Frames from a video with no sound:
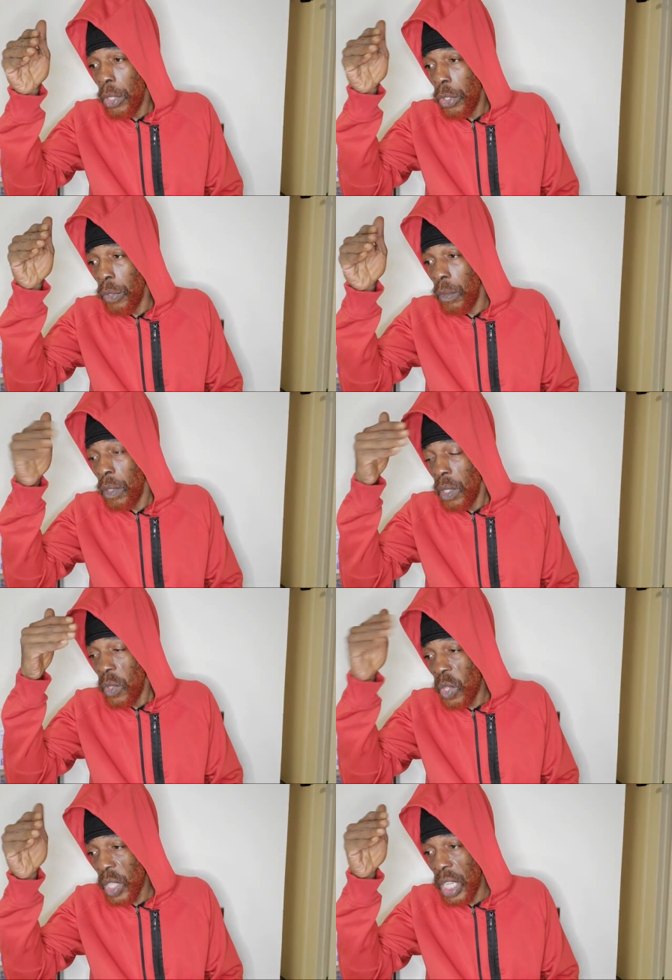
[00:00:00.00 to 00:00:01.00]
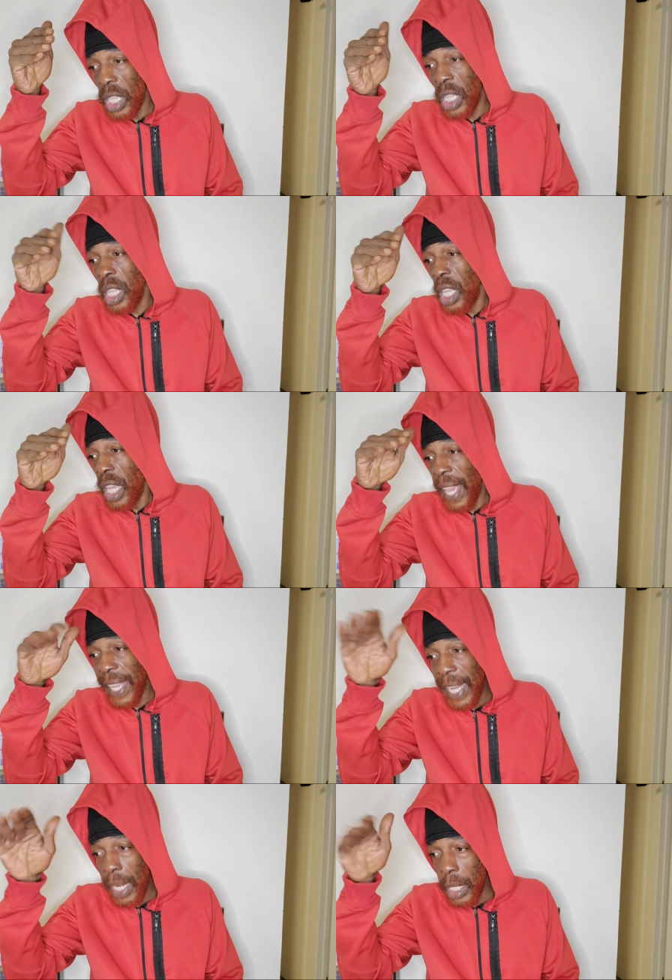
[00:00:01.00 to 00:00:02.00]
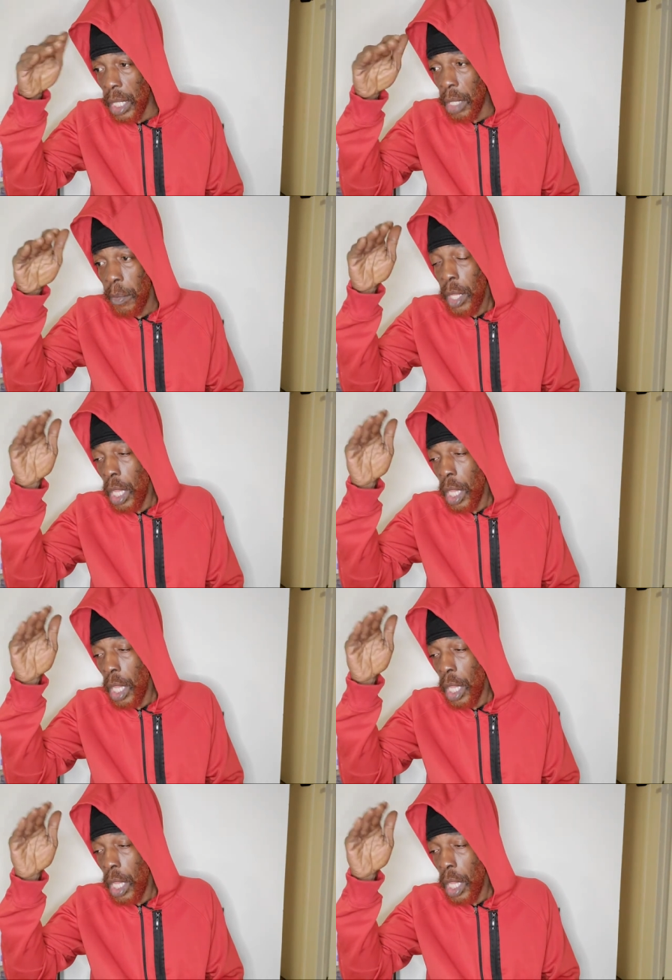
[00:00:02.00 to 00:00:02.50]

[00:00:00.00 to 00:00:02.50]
to skin it and clean it up